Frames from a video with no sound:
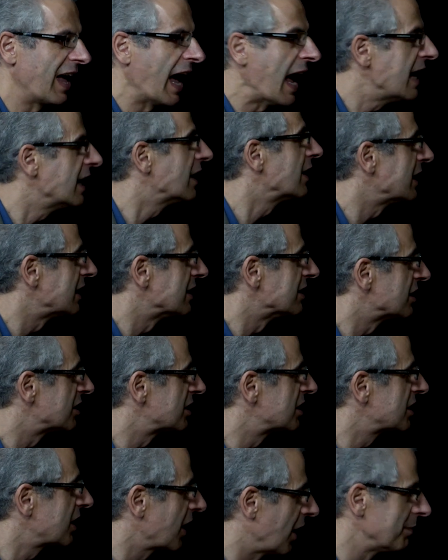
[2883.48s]

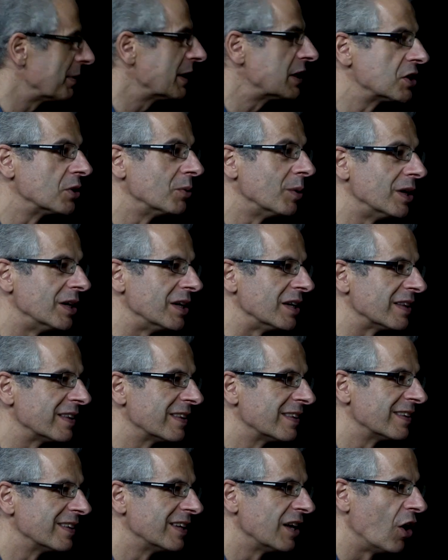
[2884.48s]
aliens coming to
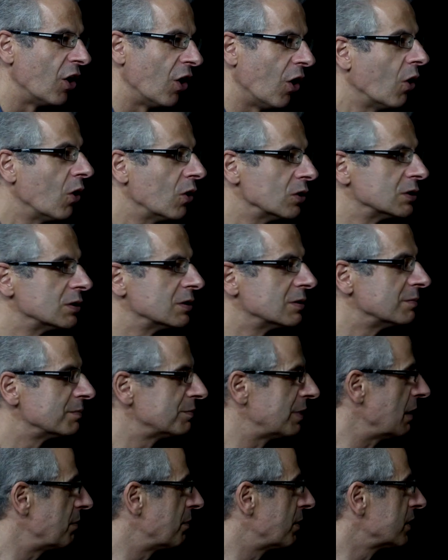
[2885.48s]
Earth on
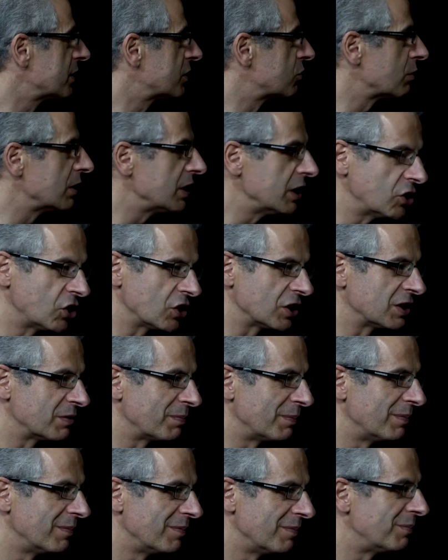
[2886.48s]
people's
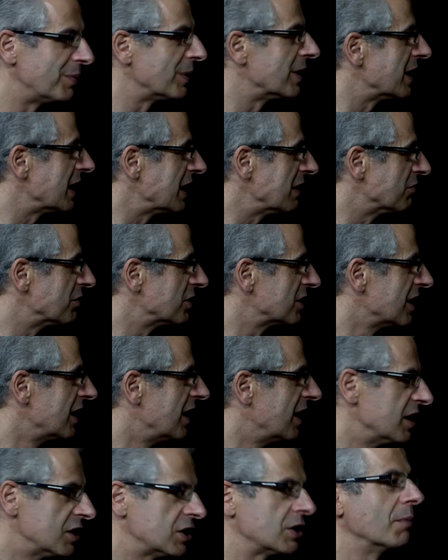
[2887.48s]
religious beliefs?
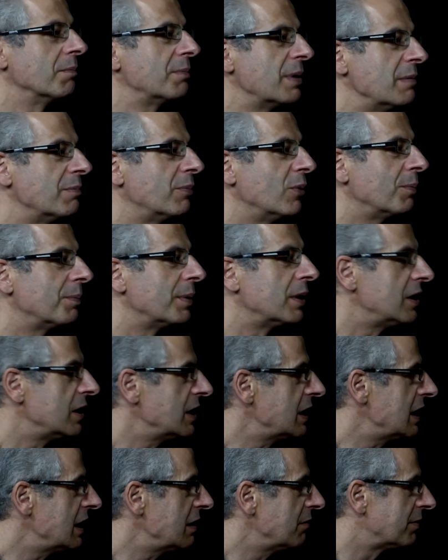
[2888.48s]
Some people
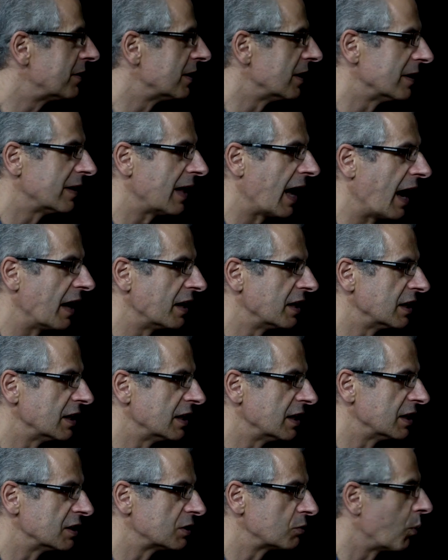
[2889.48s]
believe that that
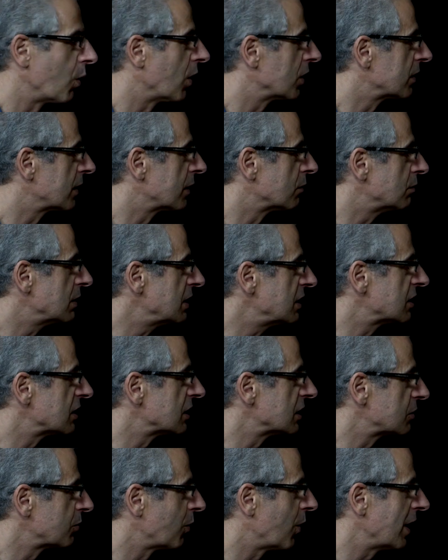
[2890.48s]
is one of the
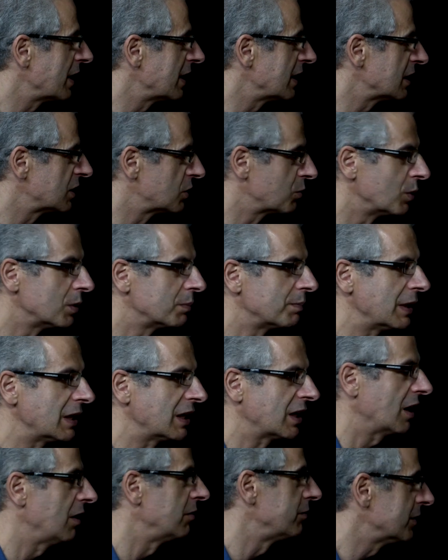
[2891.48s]
reasons why this would be
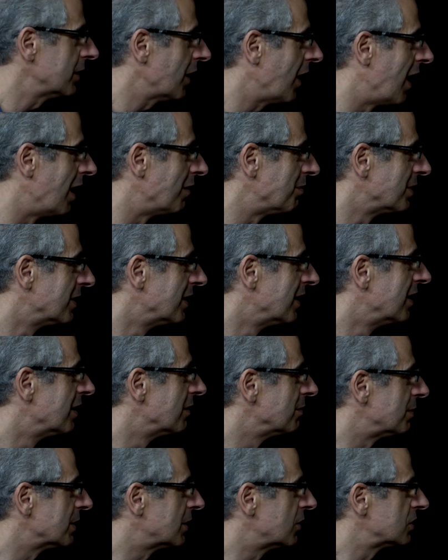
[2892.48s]
covered up,
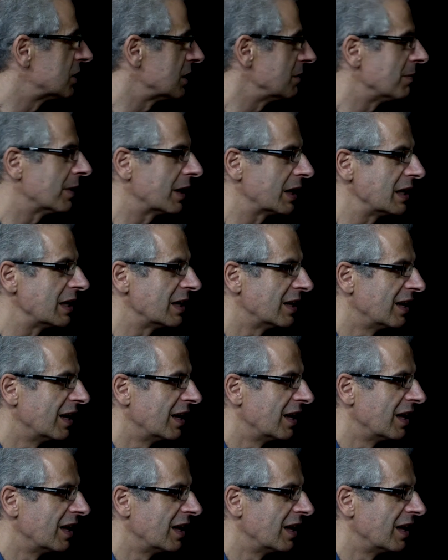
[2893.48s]
because it might